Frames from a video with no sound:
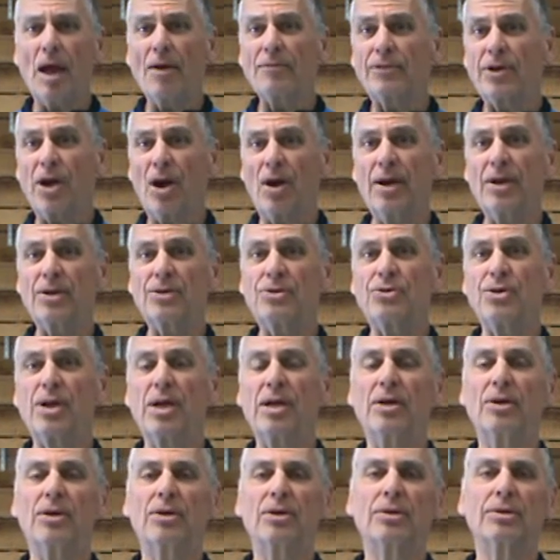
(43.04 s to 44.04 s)
carried a
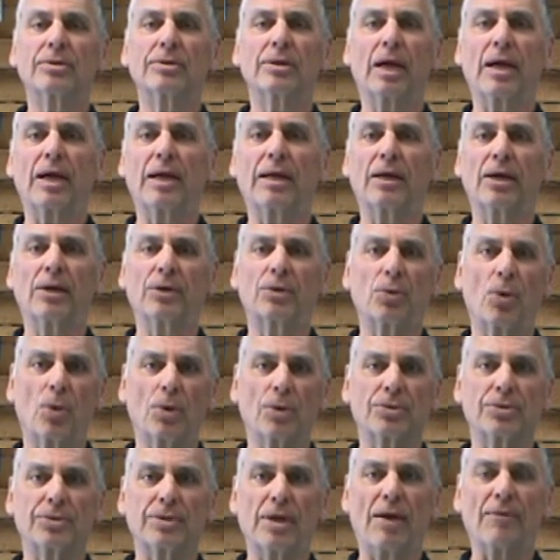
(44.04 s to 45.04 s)
Shield, a
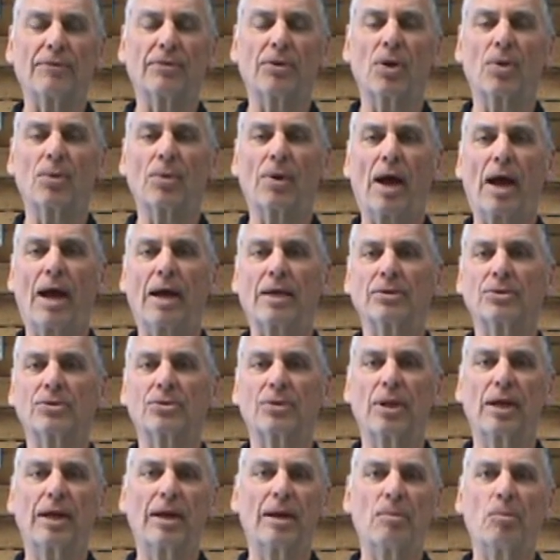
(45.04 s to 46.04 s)
Taurus 709
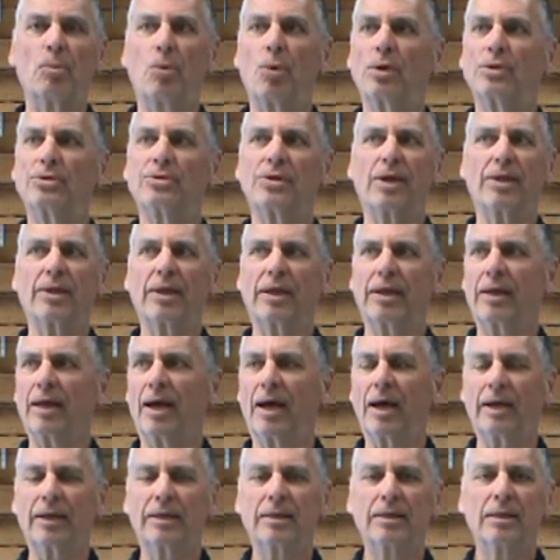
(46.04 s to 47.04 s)
Slim, which I think
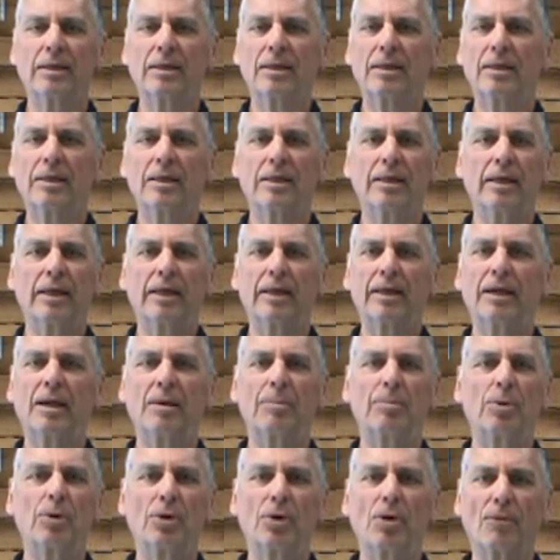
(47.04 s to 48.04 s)
I ended
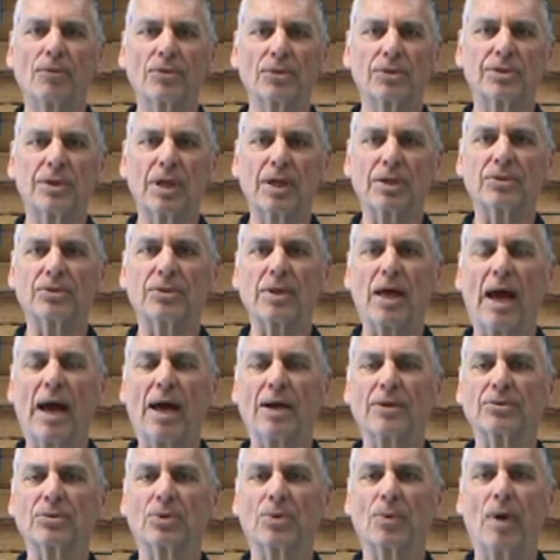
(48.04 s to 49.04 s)
up putting over
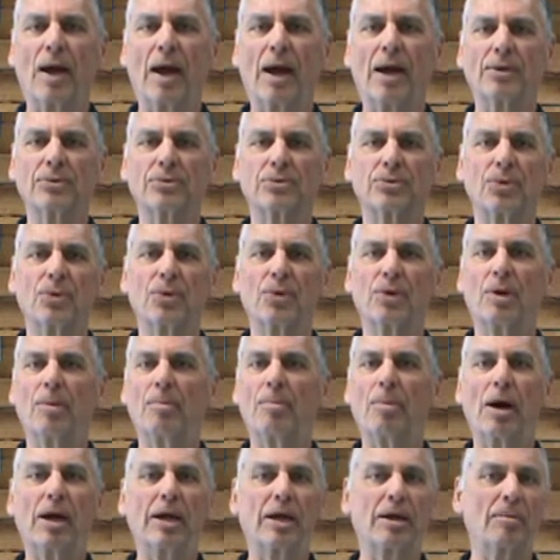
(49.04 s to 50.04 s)
6,000 rounds through, and a
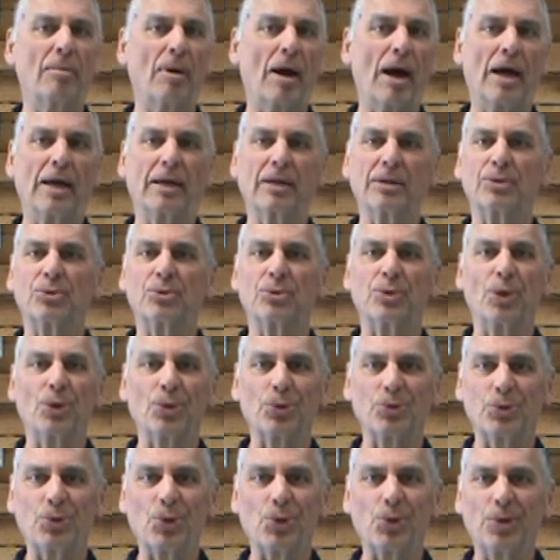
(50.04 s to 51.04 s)
buddy of mine is still
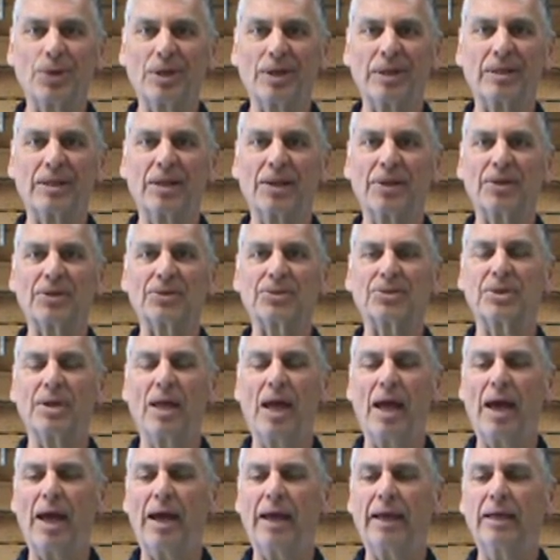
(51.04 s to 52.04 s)
shooting it to this
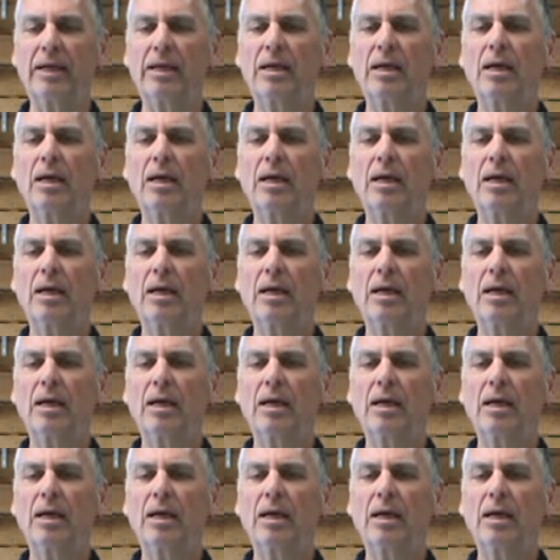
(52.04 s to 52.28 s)
day.